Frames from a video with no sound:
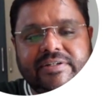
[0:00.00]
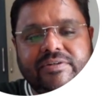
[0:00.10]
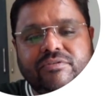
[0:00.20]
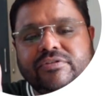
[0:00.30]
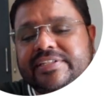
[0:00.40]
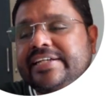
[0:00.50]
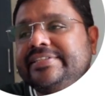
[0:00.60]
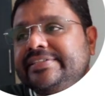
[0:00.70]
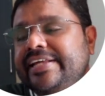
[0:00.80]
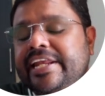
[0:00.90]
whose size
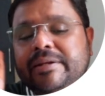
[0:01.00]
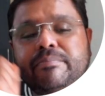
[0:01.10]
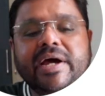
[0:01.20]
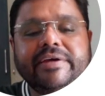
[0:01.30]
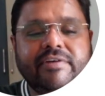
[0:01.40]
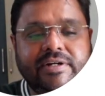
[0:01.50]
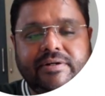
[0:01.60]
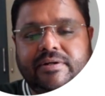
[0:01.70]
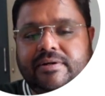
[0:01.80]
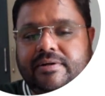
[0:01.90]
is n by 1
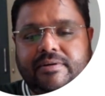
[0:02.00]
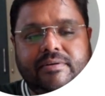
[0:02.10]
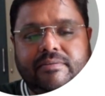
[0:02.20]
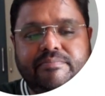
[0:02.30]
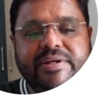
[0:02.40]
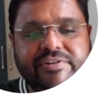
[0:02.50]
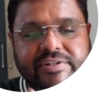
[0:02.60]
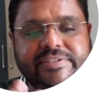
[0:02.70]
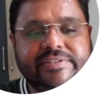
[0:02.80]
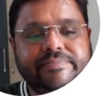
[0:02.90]

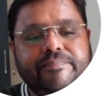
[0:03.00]
matrix.